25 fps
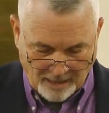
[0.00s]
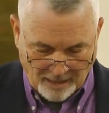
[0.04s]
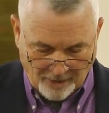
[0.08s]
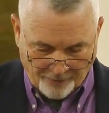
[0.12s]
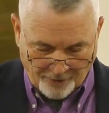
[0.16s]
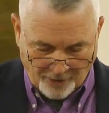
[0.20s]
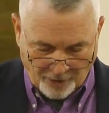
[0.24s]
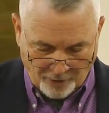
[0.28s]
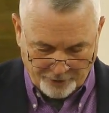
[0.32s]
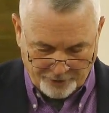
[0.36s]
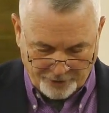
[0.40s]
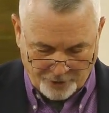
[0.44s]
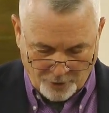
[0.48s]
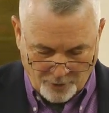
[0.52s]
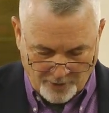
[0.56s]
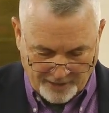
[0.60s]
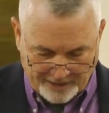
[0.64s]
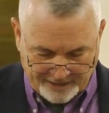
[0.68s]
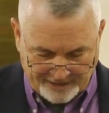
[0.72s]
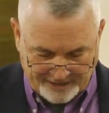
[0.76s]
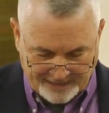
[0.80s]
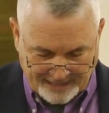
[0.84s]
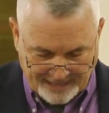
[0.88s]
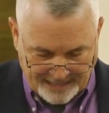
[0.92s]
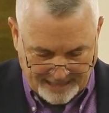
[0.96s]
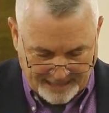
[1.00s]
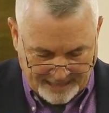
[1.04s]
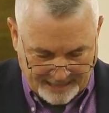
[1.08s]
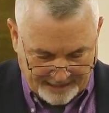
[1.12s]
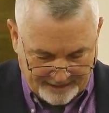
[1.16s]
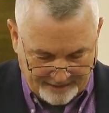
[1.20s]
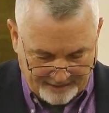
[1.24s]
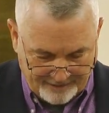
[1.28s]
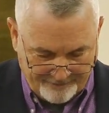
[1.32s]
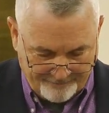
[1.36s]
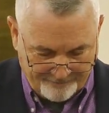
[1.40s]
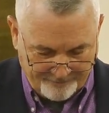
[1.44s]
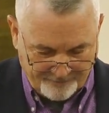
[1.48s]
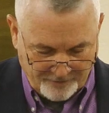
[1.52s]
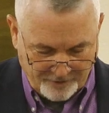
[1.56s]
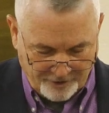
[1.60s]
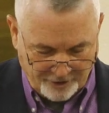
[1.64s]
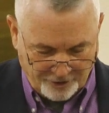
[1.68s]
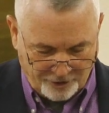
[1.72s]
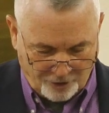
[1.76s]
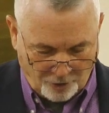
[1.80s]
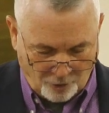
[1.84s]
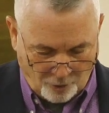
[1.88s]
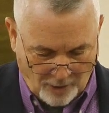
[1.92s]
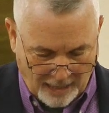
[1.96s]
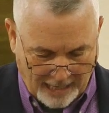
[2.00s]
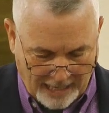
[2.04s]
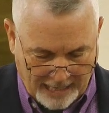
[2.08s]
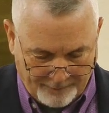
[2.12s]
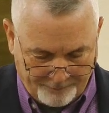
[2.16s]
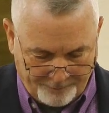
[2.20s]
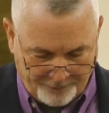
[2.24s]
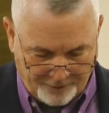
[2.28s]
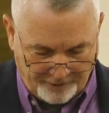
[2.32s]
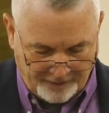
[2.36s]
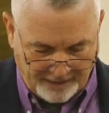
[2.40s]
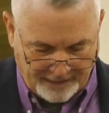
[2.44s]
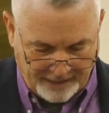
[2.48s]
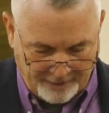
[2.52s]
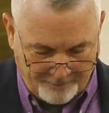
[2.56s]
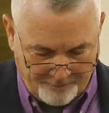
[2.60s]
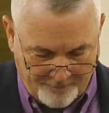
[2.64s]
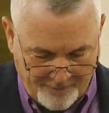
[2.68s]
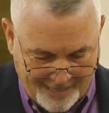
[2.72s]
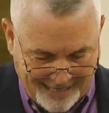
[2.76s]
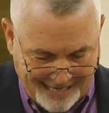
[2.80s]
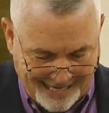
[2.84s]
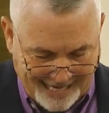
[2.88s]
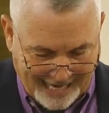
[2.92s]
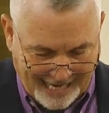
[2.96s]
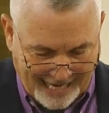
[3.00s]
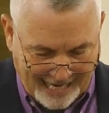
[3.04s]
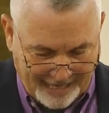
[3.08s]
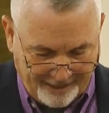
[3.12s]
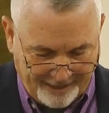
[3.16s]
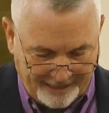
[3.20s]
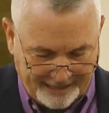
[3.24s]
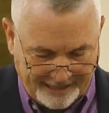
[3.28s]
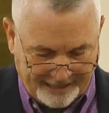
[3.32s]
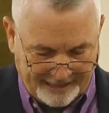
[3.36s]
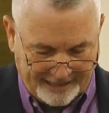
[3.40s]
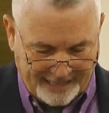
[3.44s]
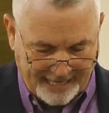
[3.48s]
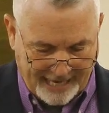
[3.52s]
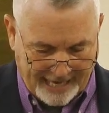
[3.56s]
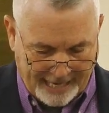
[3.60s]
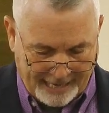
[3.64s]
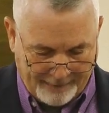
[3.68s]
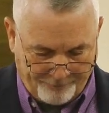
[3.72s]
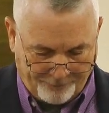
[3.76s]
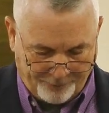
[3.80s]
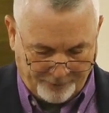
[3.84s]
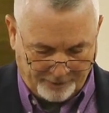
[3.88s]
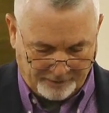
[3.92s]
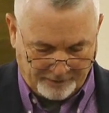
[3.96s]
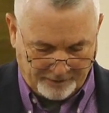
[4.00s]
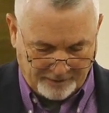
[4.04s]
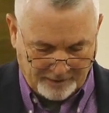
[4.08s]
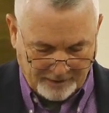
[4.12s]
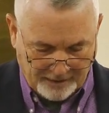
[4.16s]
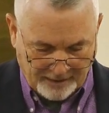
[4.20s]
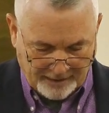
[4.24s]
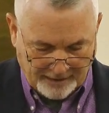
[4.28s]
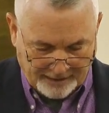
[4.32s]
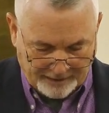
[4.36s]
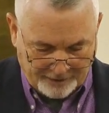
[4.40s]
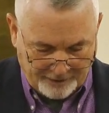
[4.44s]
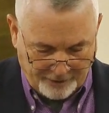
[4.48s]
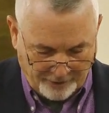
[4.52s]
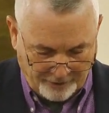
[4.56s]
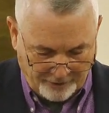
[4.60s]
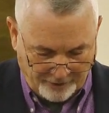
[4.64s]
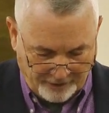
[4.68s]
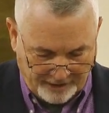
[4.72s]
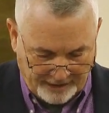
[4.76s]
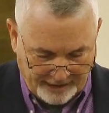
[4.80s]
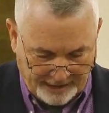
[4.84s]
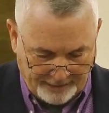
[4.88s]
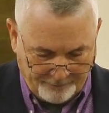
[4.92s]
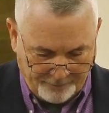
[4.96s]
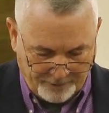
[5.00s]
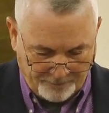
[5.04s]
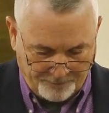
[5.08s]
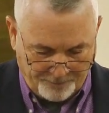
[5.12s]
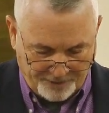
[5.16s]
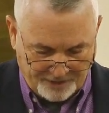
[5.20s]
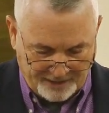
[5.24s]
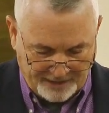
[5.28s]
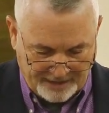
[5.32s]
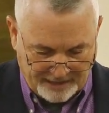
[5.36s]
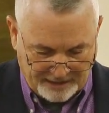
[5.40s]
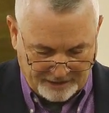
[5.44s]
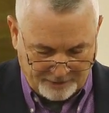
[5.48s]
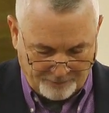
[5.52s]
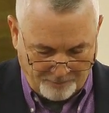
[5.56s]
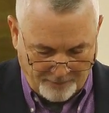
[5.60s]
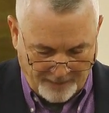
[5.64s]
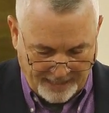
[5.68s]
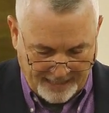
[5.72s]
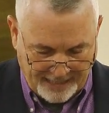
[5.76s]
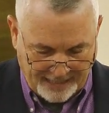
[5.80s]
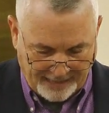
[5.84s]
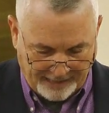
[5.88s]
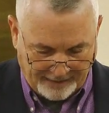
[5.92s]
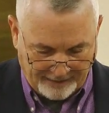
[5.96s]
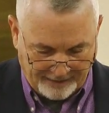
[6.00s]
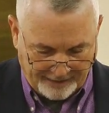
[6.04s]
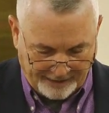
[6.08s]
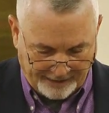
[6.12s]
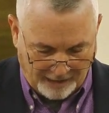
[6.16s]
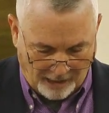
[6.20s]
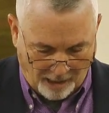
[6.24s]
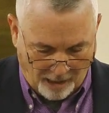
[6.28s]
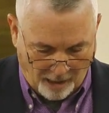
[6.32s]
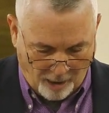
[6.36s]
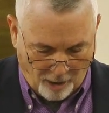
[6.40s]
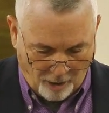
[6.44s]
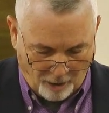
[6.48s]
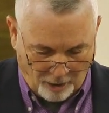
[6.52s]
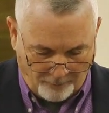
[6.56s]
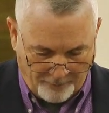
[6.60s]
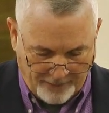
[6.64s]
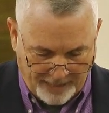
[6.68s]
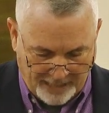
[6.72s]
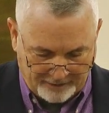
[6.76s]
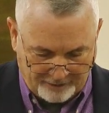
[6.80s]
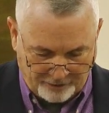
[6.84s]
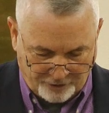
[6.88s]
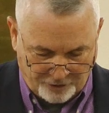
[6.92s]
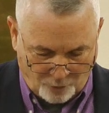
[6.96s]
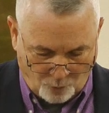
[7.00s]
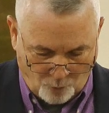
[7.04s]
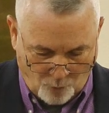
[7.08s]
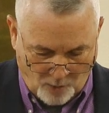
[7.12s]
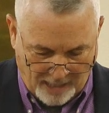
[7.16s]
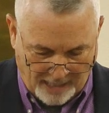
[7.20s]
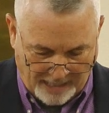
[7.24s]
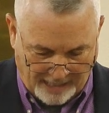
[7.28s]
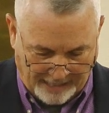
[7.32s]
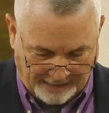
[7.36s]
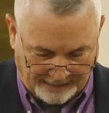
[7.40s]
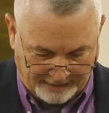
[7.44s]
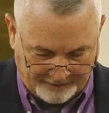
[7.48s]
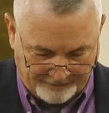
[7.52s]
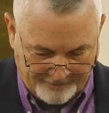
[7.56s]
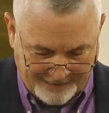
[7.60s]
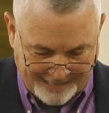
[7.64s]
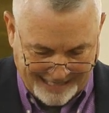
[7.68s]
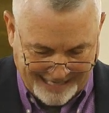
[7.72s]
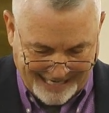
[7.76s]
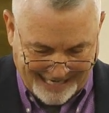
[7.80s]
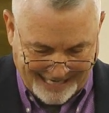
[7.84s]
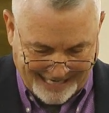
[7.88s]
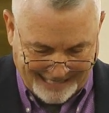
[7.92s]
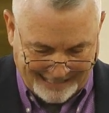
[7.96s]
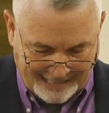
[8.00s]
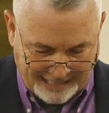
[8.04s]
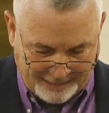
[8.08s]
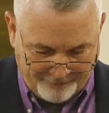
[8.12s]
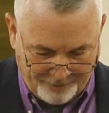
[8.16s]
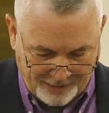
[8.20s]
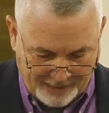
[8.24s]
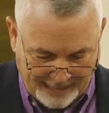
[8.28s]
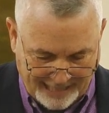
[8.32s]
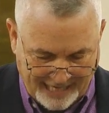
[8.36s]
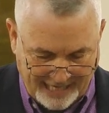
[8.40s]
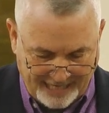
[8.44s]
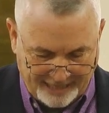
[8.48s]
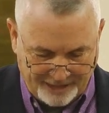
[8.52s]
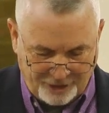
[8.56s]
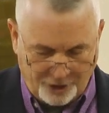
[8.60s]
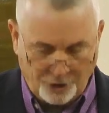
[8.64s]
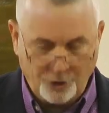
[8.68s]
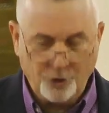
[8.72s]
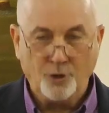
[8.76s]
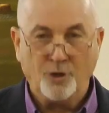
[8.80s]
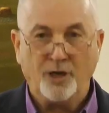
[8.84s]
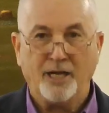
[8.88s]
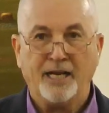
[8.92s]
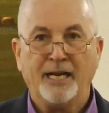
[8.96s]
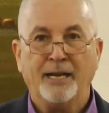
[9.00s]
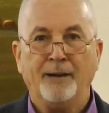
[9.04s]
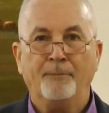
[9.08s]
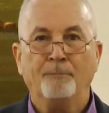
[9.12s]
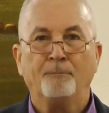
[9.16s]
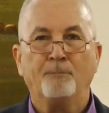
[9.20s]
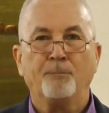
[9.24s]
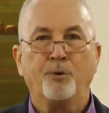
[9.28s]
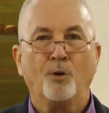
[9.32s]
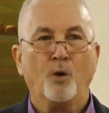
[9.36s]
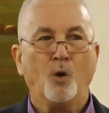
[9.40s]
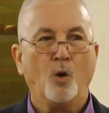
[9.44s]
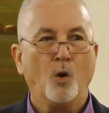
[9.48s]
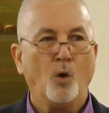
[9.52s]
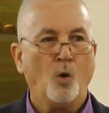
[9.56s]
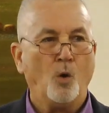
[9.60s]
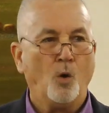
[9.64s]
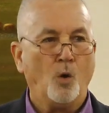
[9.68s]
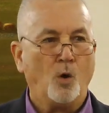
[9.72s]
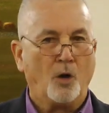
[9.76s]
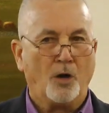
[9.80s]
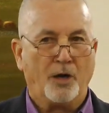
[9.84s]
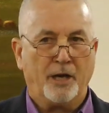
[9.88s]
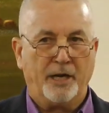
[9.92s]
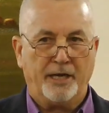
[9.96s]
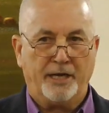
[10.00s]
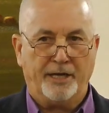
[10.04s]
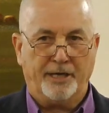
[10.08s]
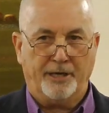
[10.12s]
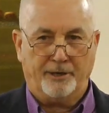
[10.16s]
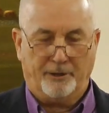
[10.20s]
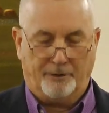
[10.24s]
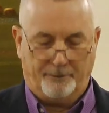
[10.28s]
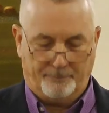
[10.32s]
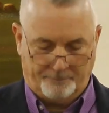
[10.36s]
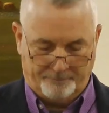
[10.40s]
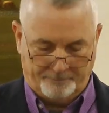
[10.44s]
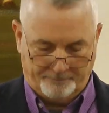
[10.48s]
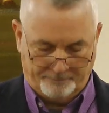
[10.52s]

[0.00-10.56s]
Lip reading: Those who had seen it described to them how it had happened, and to the demon-possessed man, and all about the swine. And they began to implore him."